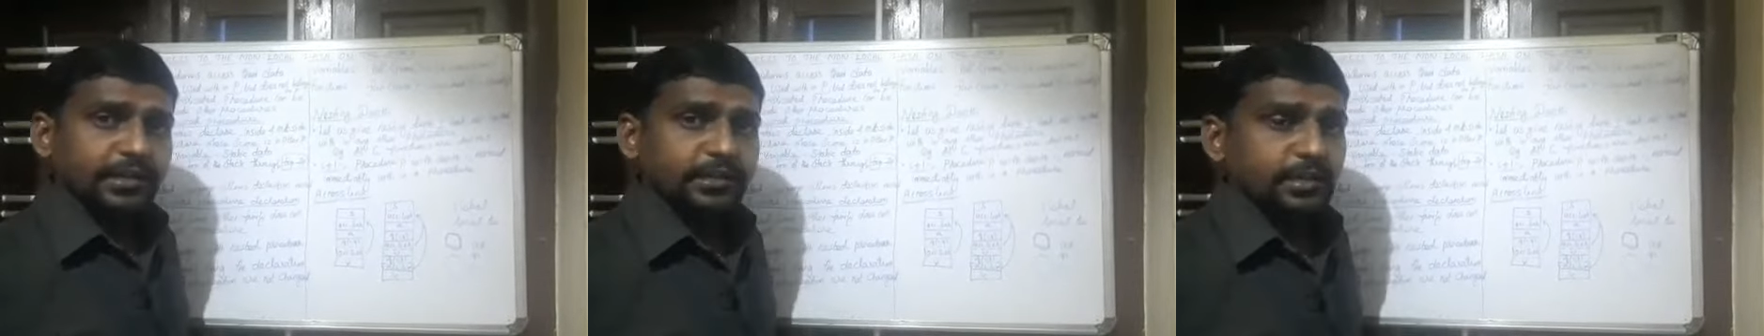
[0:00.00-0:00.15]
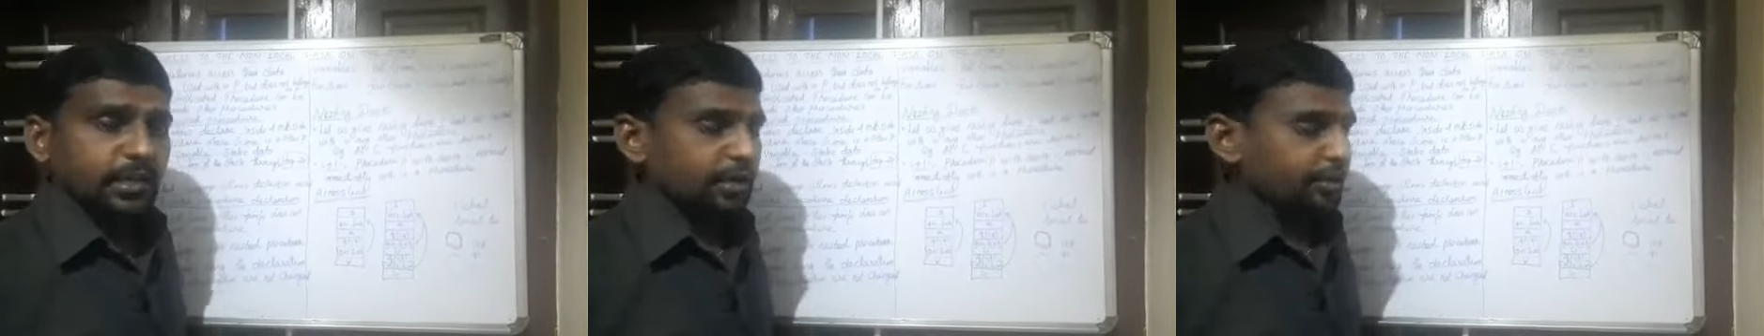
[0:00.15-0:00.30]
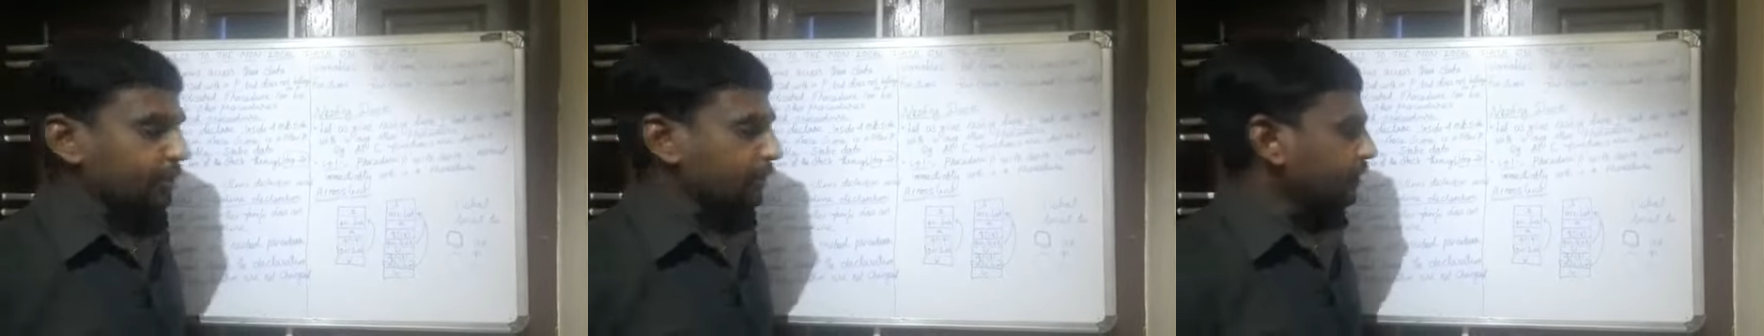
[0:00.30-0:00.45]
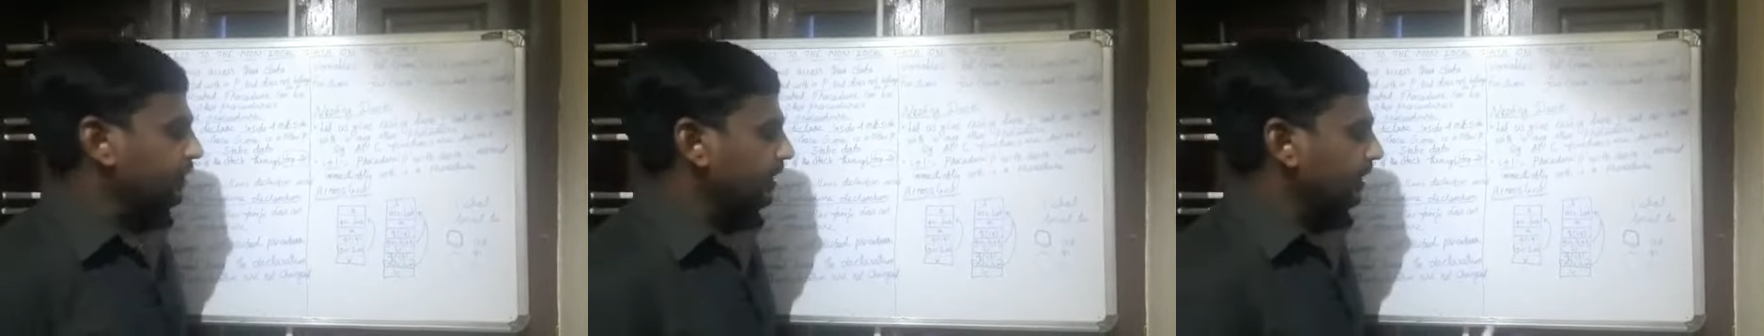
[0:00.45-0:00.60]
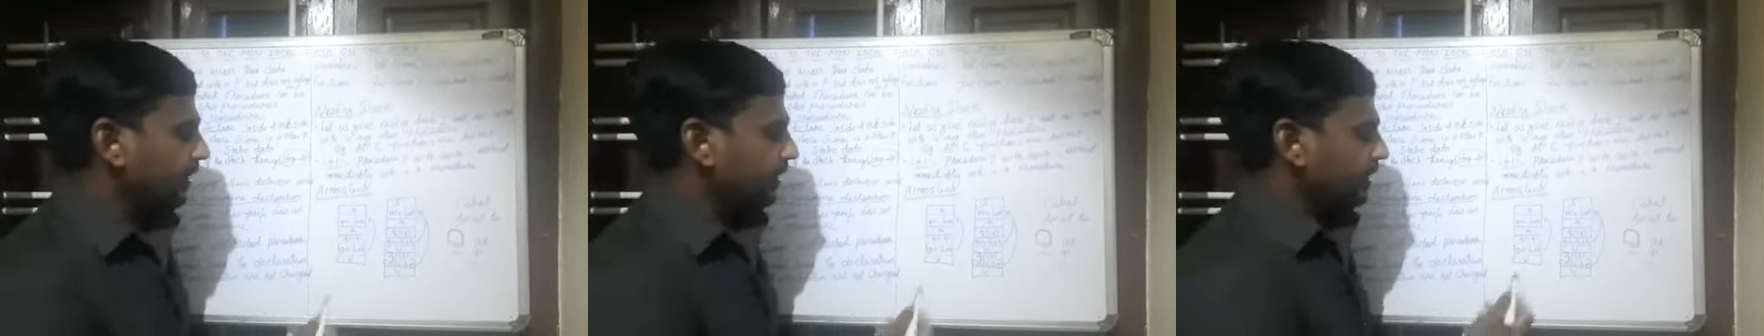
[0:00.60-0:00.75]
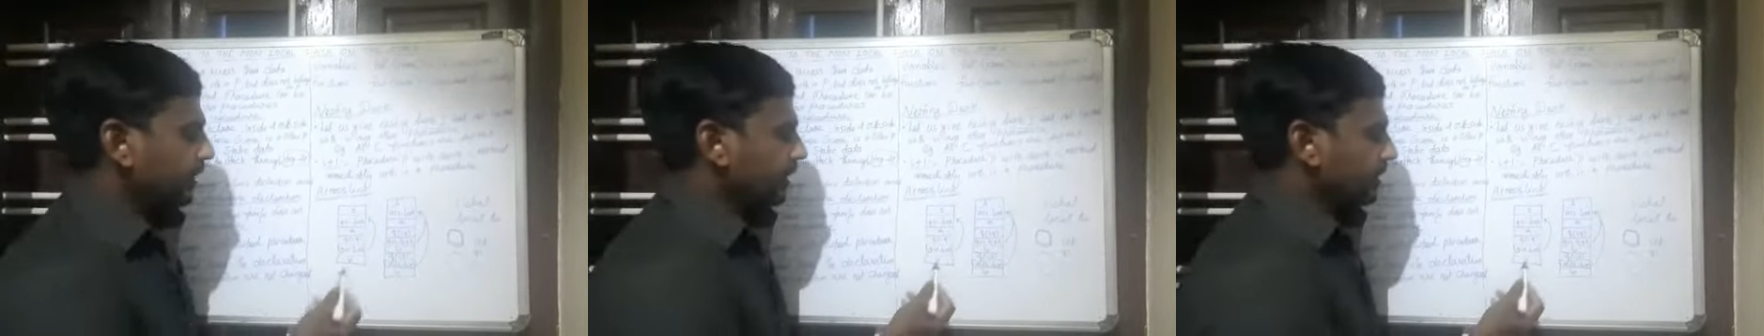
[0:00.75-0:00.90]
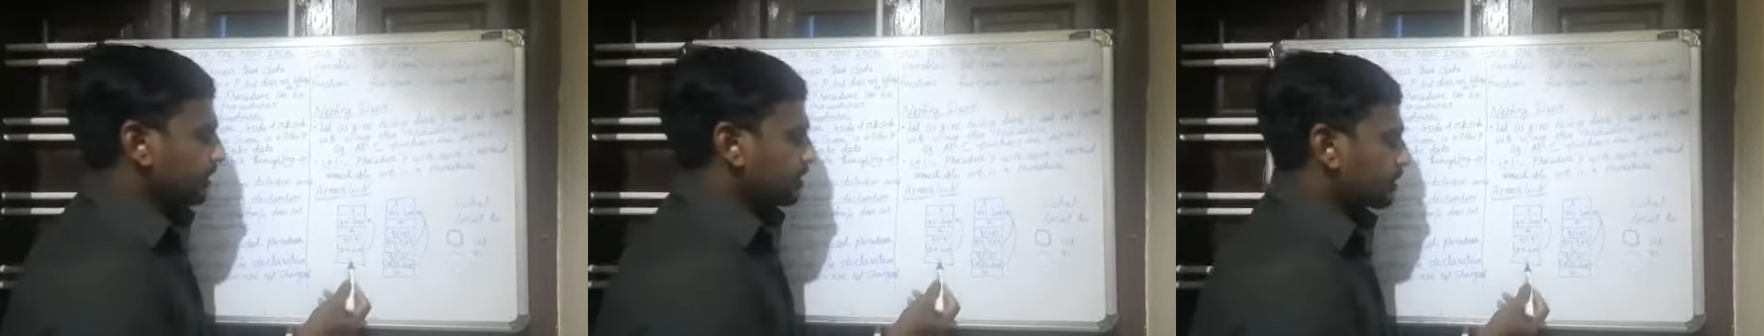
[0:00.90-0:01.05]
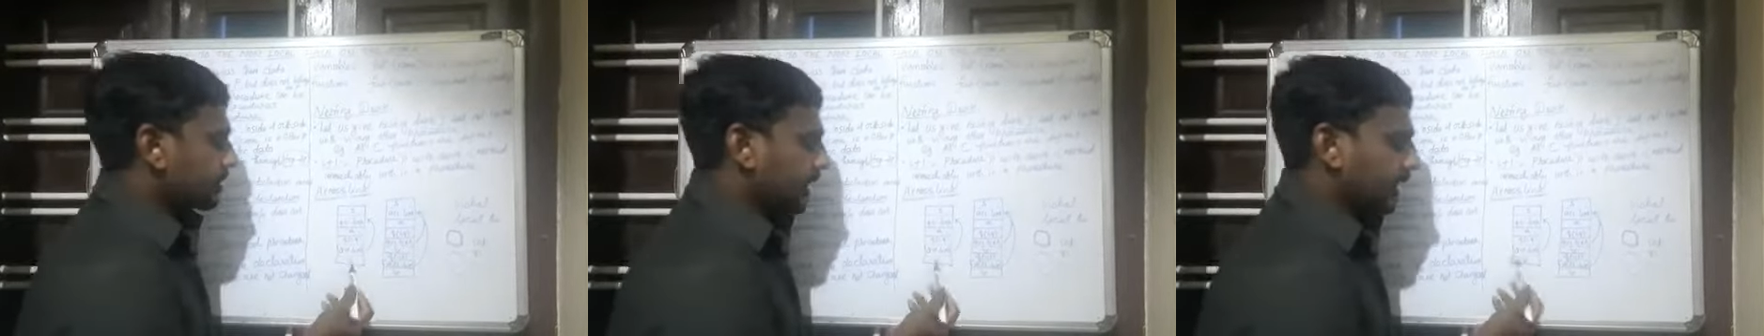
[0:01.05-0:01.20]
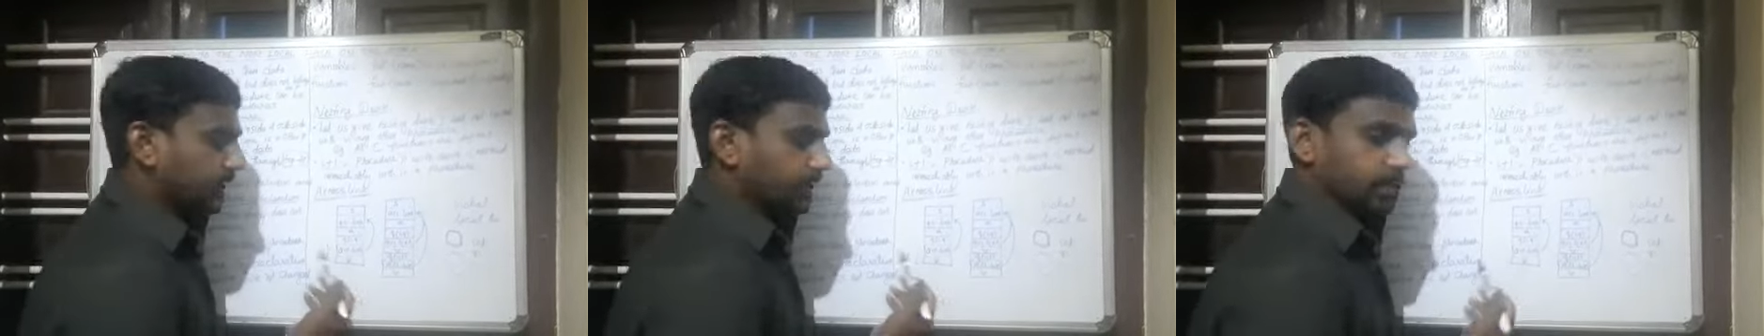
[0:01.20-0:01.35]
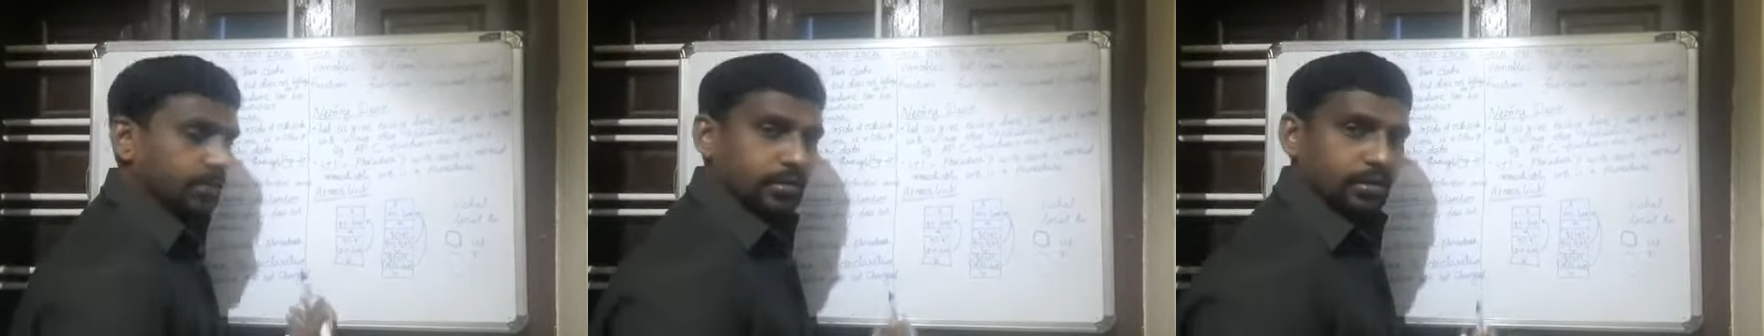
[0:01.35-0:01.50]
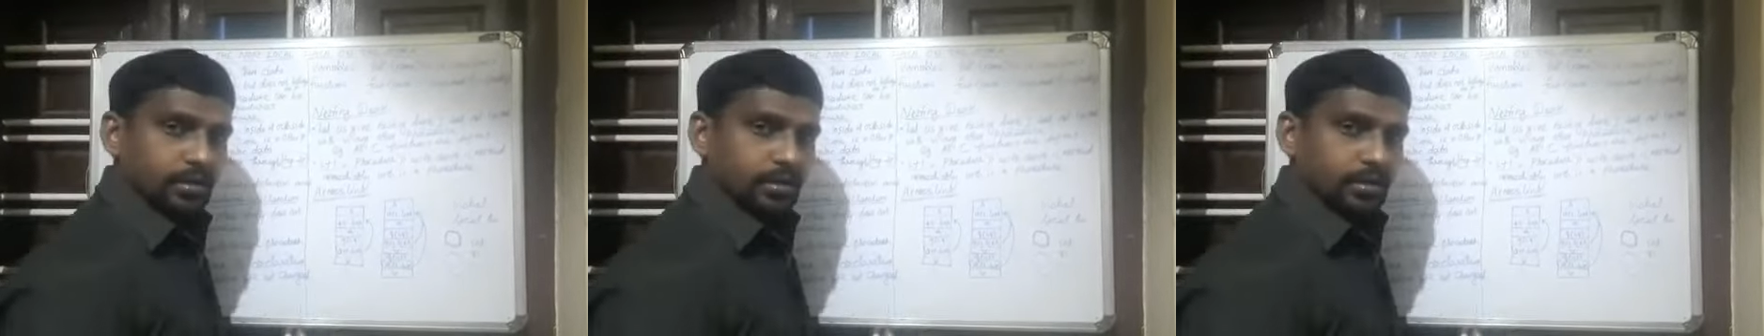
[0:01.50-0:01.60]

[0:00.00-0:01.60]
I taught you in a stack